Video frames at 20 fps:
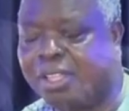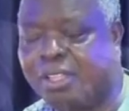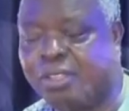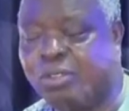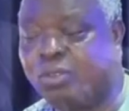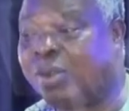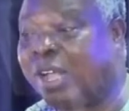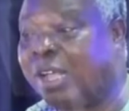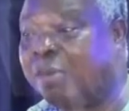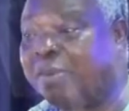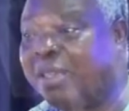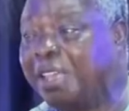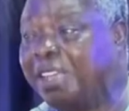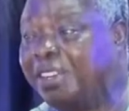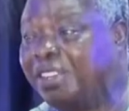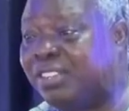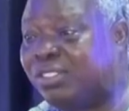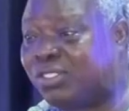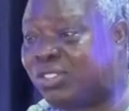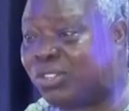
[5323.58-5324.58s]
You can be
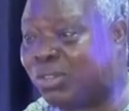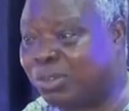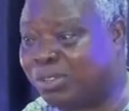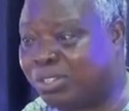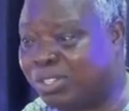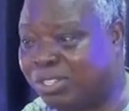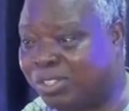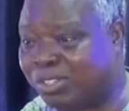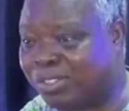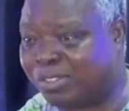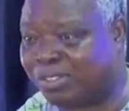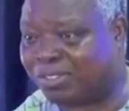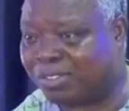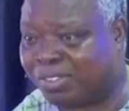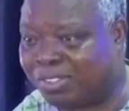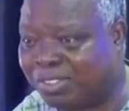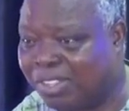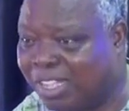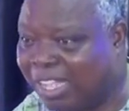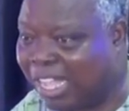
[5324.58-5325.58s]
in this church
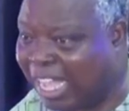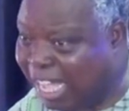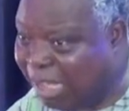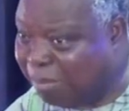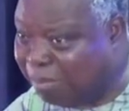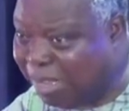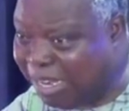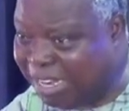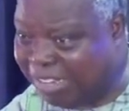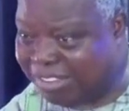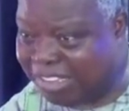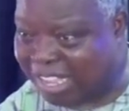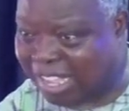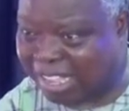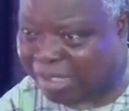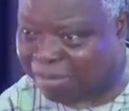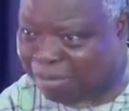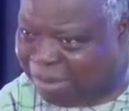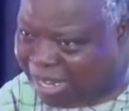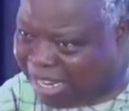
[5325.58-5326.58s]
and minister,
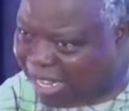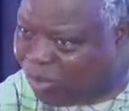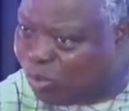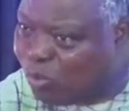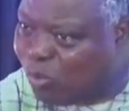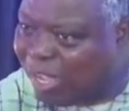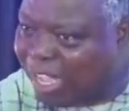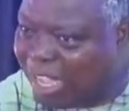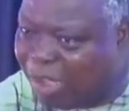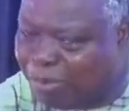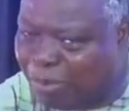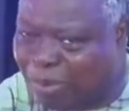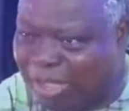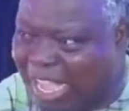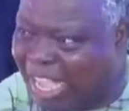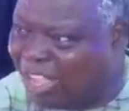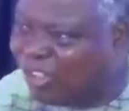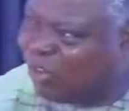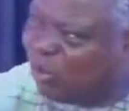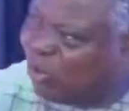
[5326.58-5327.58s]
miracle will happen.
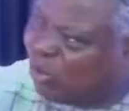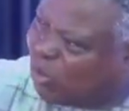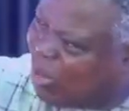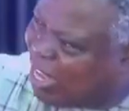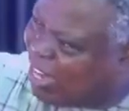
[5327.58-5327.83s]
And go to